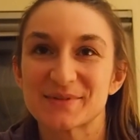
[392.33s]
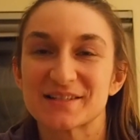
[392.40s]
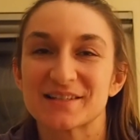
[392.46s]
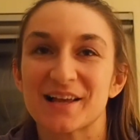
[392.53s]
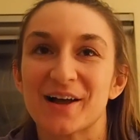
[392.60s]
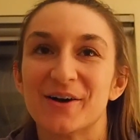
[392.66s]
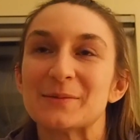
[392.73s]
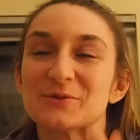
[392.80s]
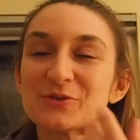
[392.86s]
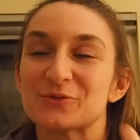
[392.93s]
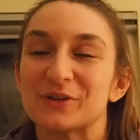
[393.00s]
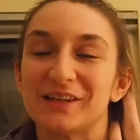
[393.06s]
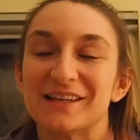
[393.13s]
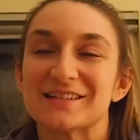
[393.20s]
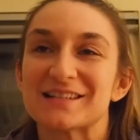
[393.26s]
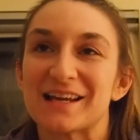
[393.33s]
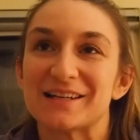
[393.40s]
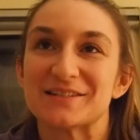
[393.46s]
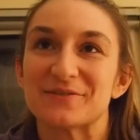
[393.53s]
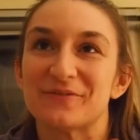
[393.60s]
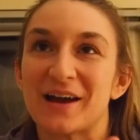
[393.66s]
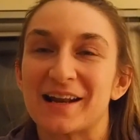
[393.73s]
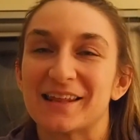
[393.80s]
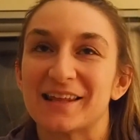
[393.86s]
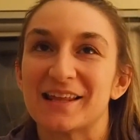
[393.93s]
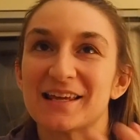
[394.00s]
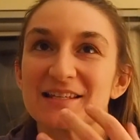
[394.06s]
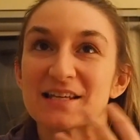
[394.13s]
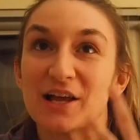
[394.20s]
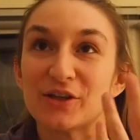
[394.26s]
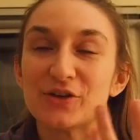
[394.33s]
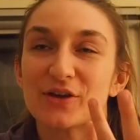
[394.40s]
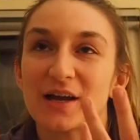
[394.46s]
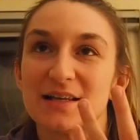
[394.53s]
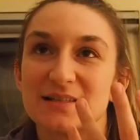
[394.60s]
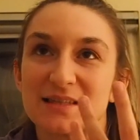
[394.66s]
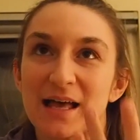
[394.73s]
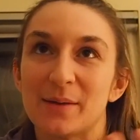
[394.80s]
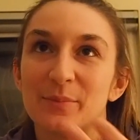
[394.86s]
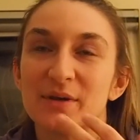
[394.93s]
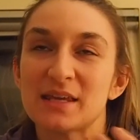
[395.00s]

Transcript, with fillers: So I'm just really excited to finally like tell you guys that.